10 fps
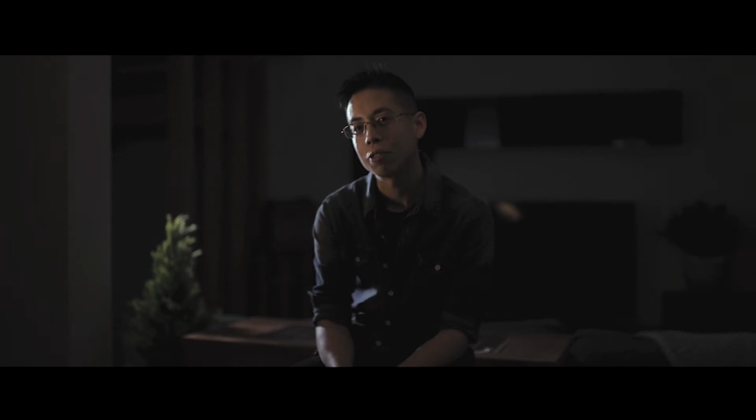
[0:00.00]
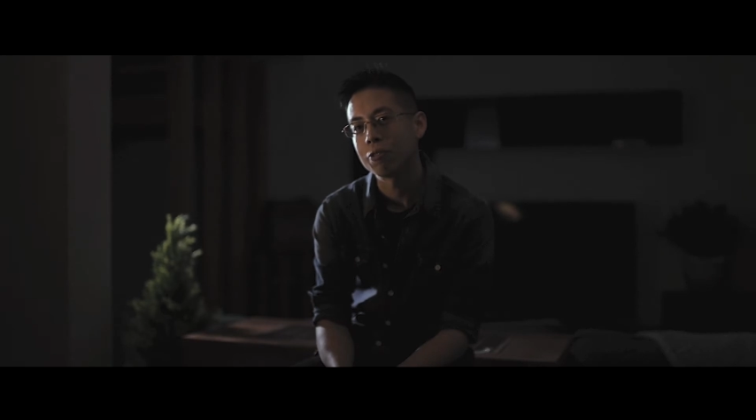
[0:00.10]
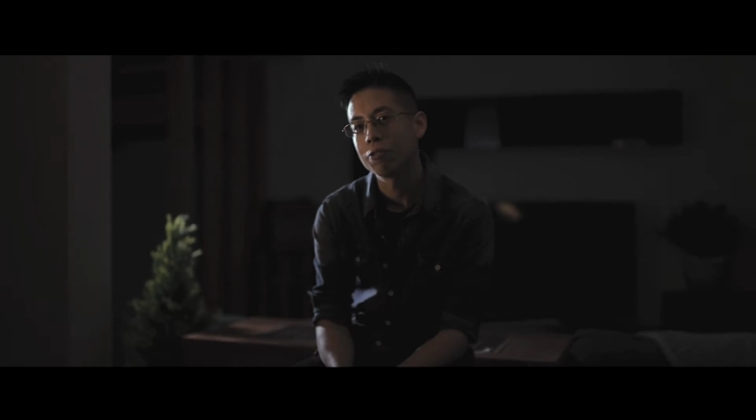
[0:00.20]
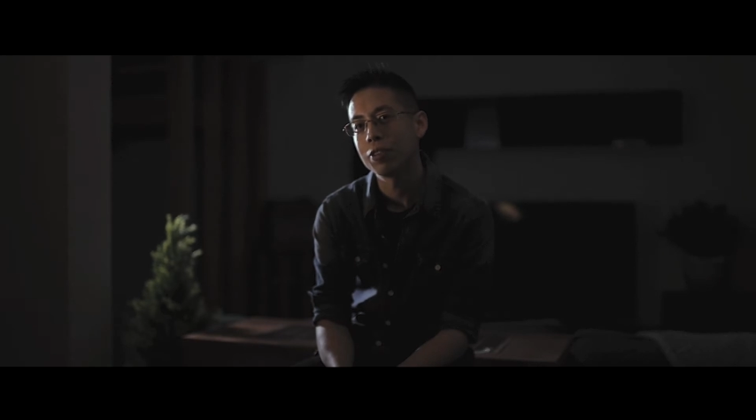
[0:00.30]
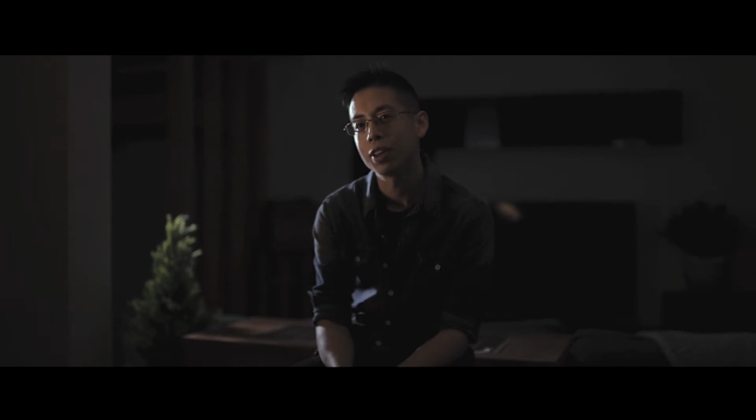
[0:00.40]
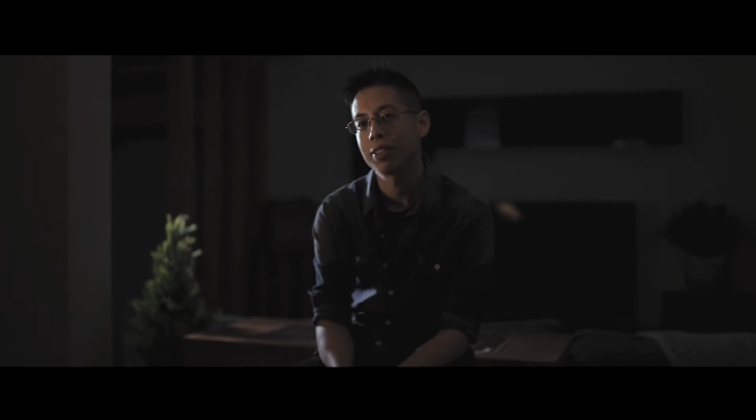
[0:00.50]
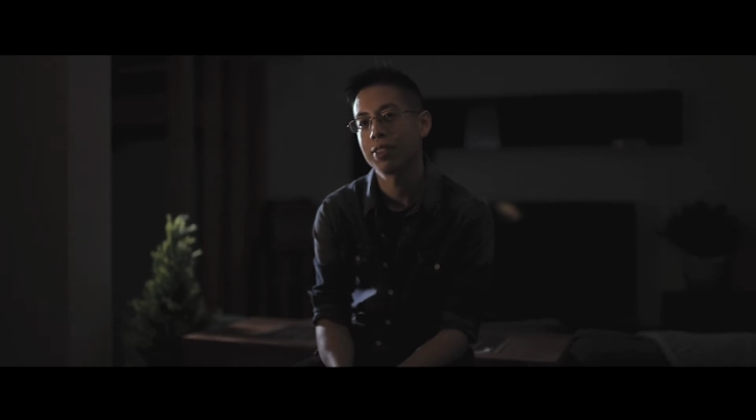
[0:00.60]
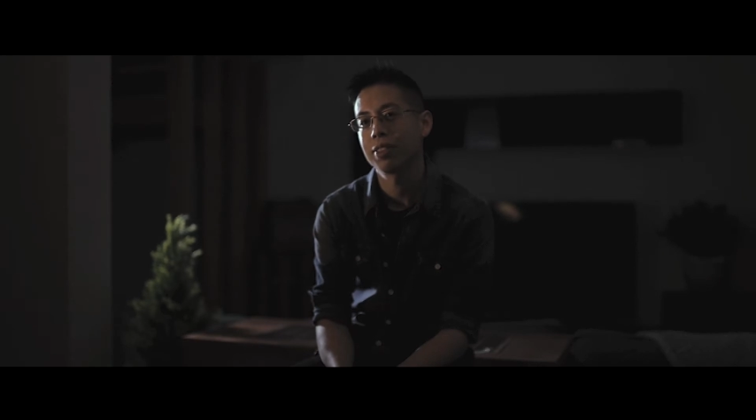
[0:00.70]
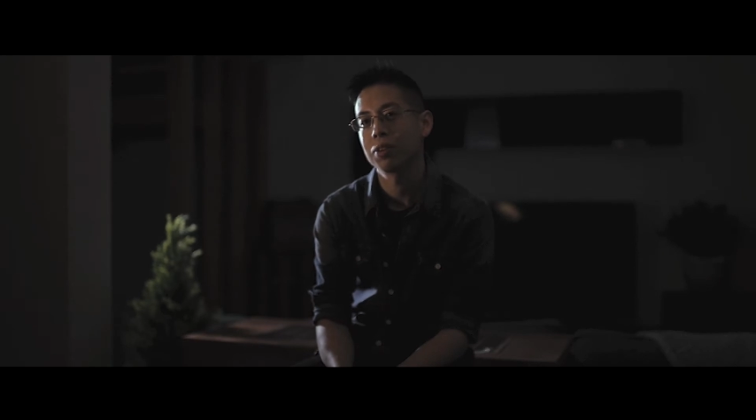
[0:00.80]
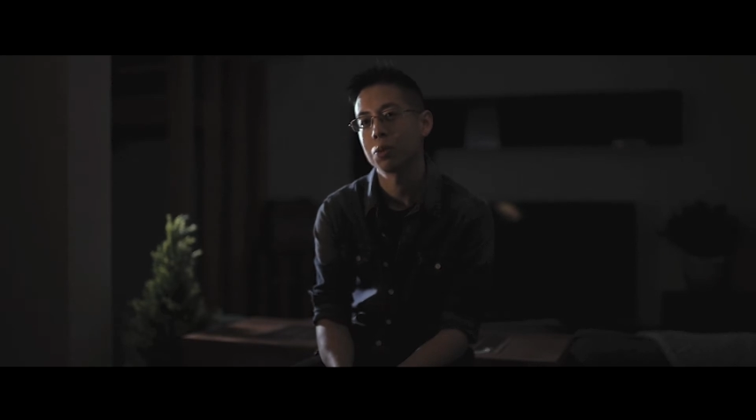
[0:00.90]
a fifth
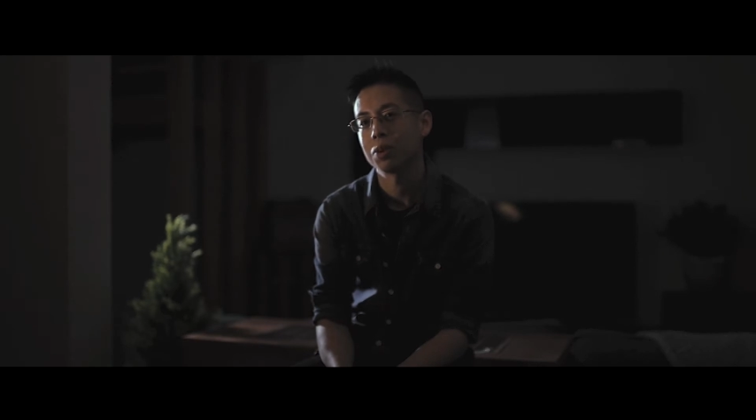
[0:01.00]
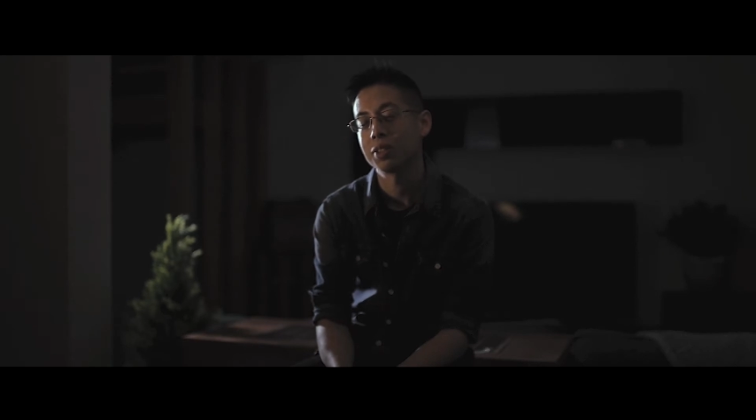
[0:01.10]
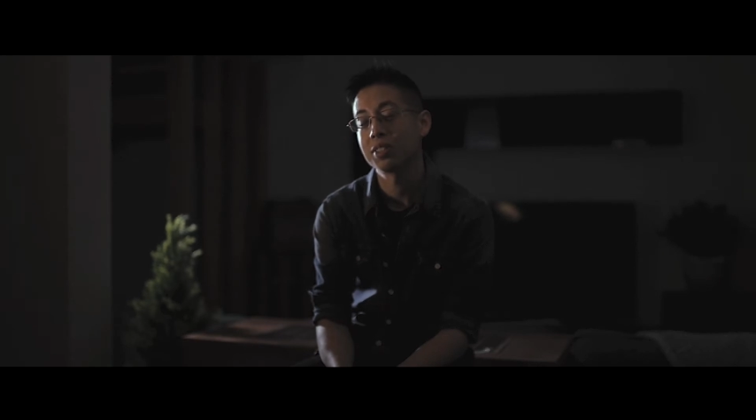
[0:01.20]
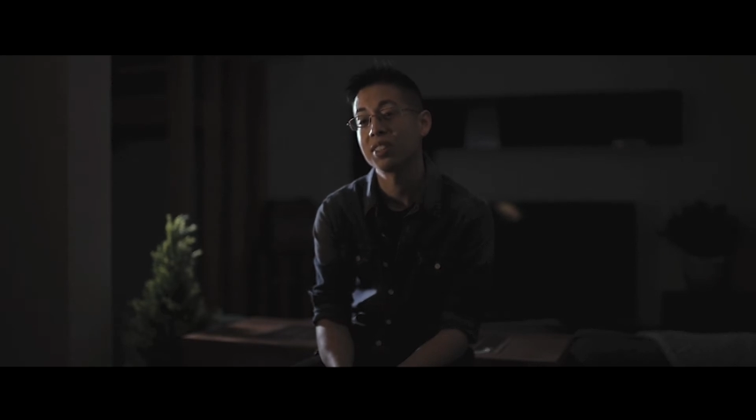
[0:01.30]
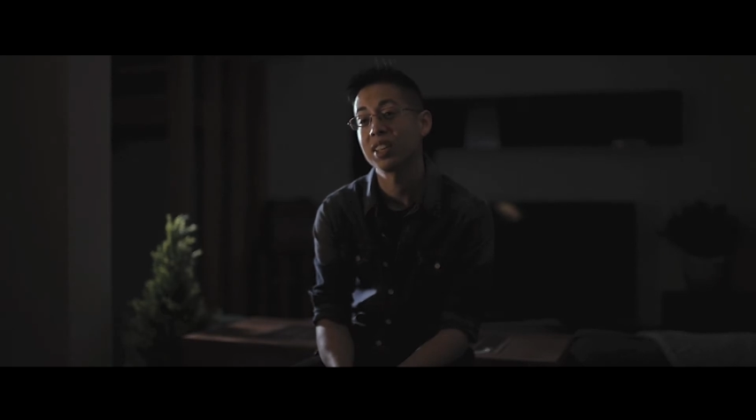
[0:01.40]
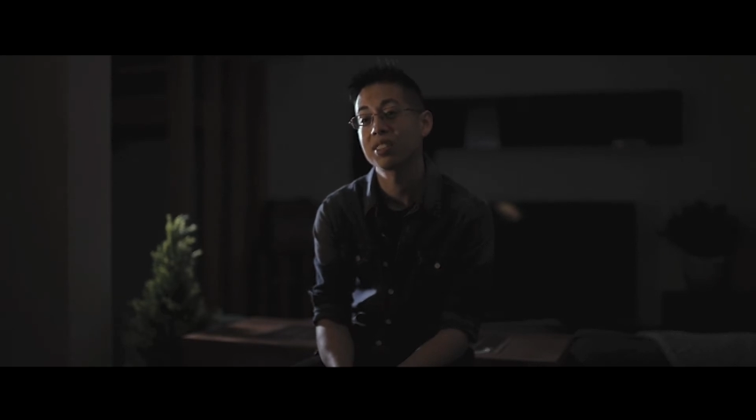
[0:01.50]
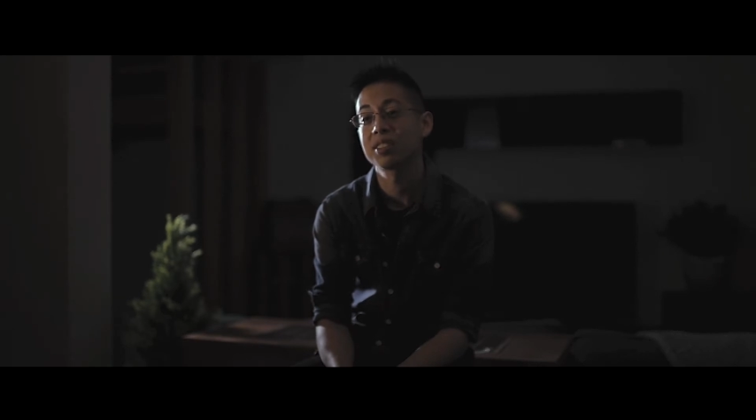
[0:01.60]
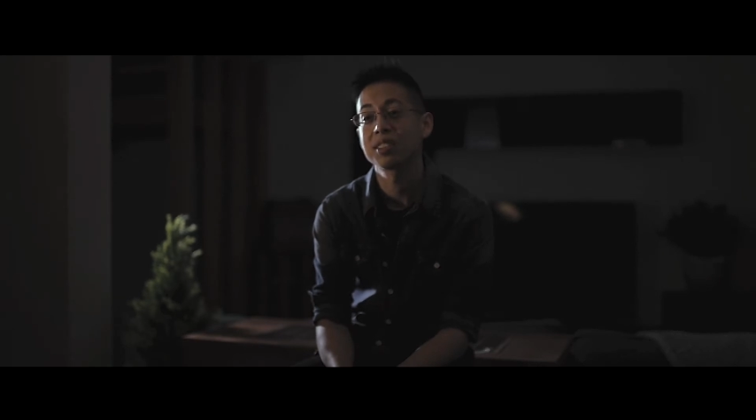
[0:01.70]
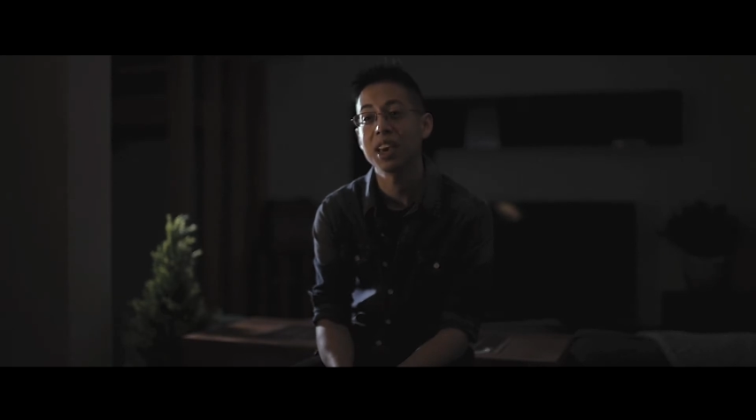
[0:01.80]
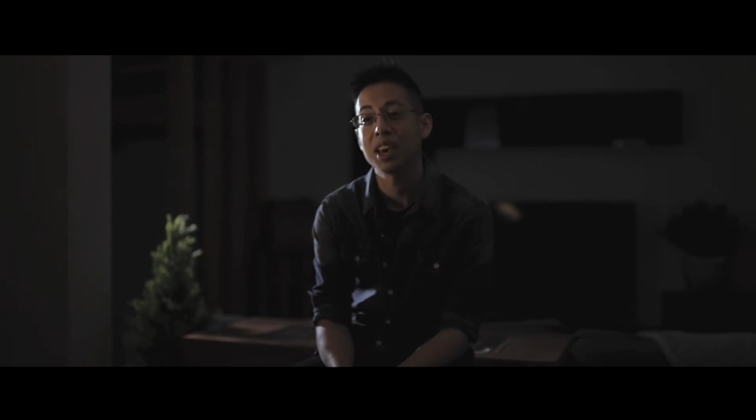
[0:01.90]
or sixth
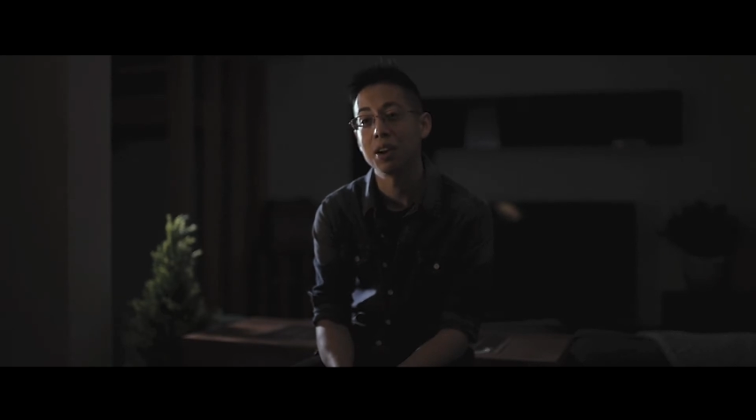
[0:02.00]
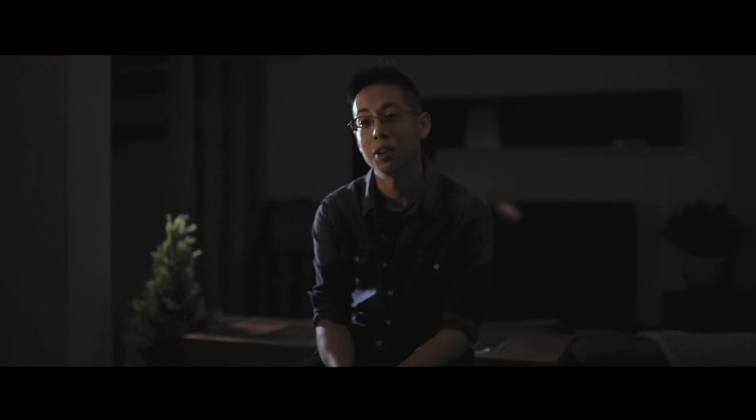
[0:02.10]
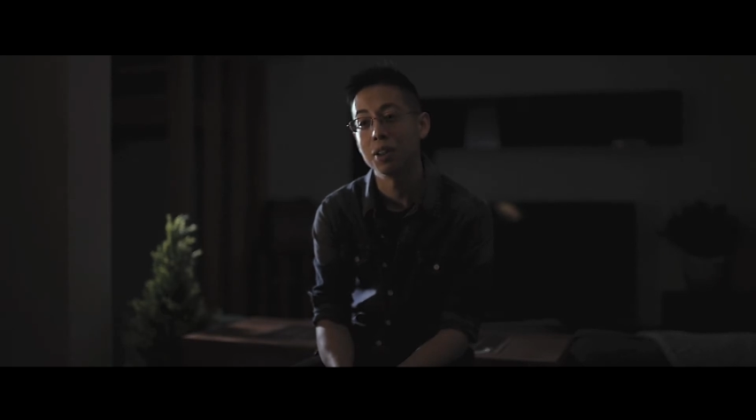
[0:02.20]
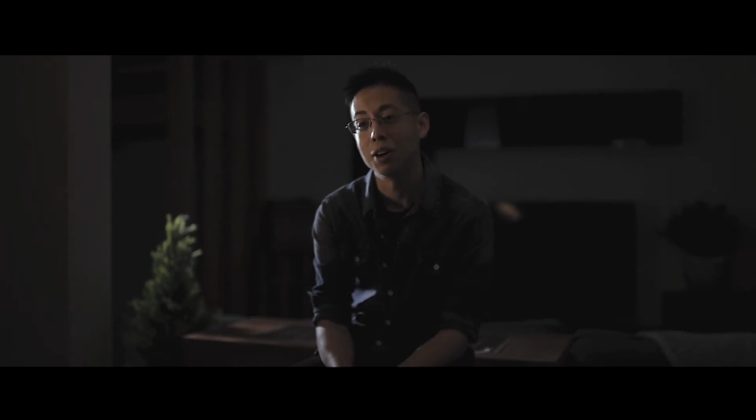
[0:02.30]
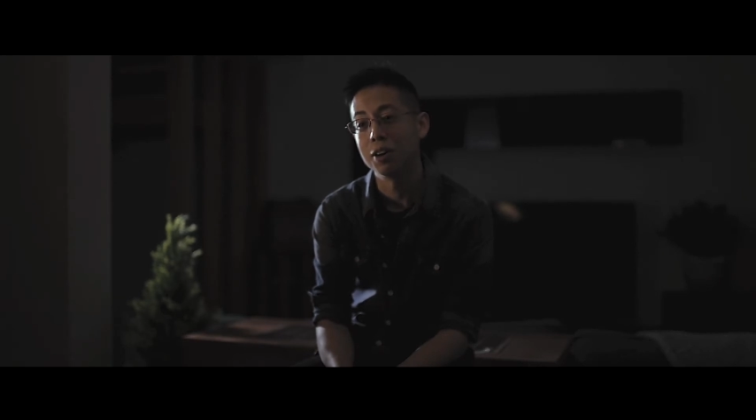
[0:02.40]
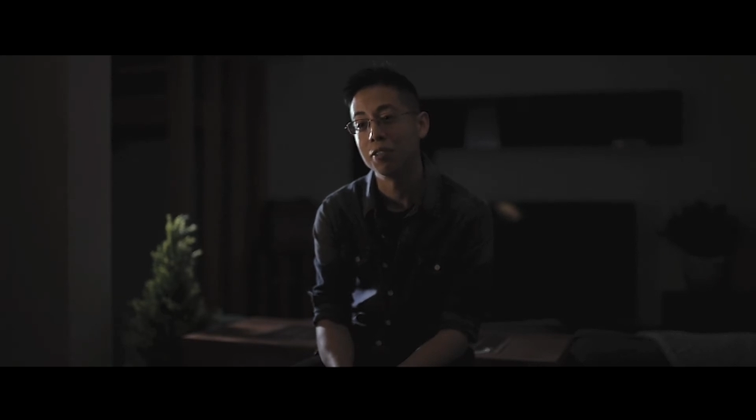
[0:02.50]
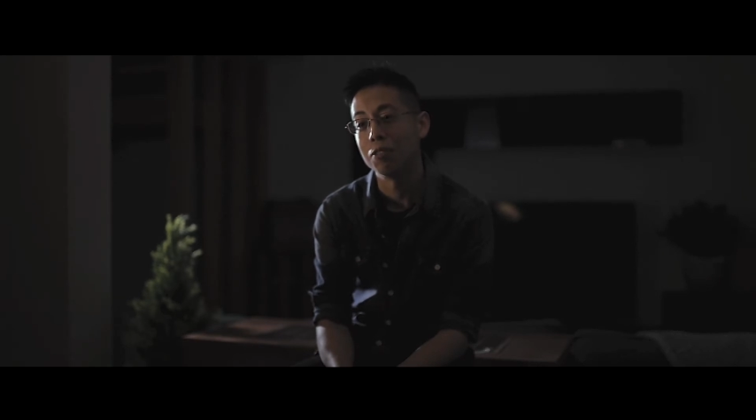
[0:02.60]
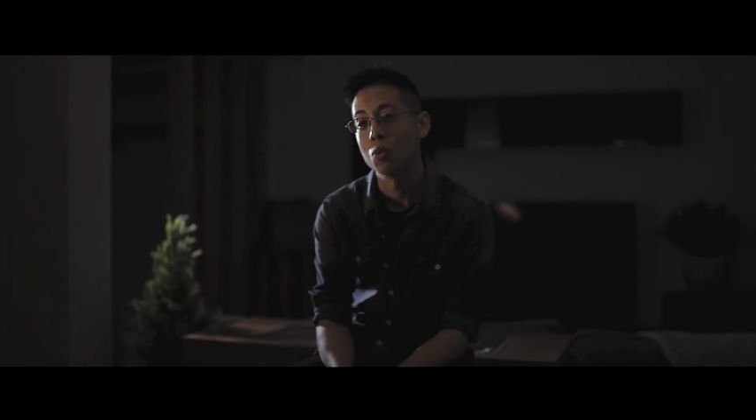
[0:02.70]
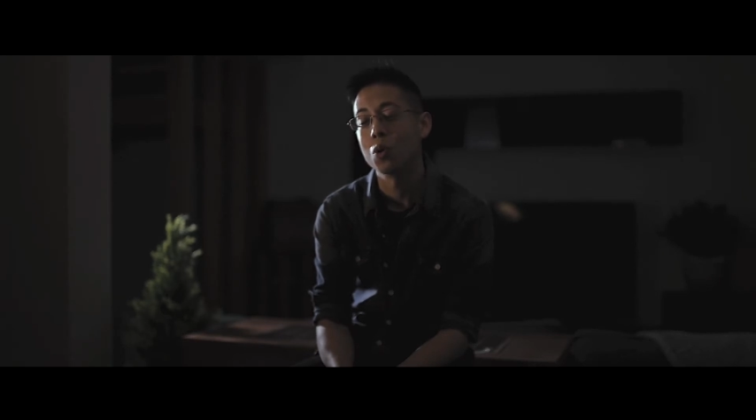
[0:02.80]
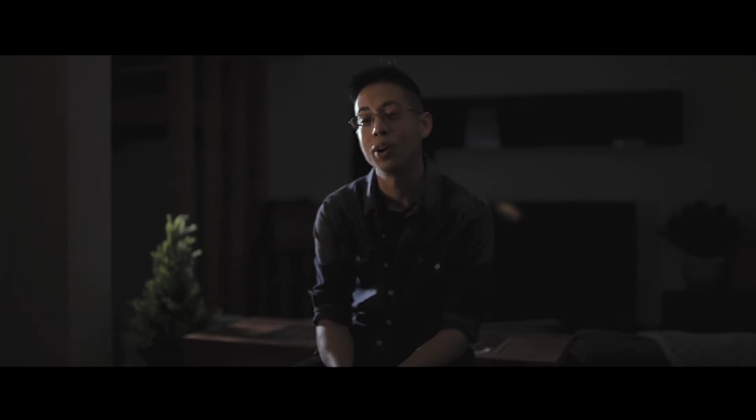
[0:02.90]
scale
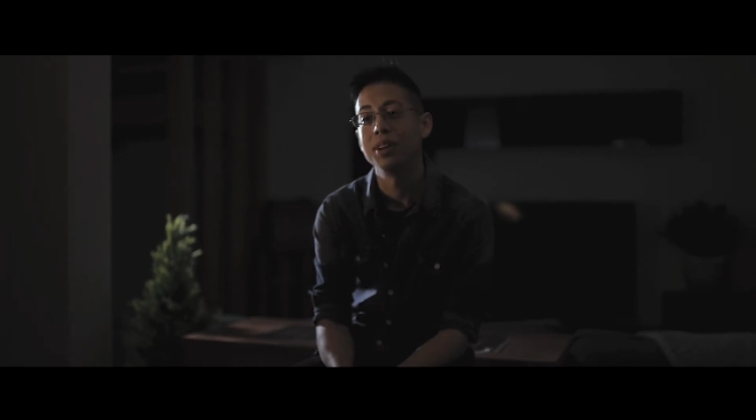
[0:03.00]
of what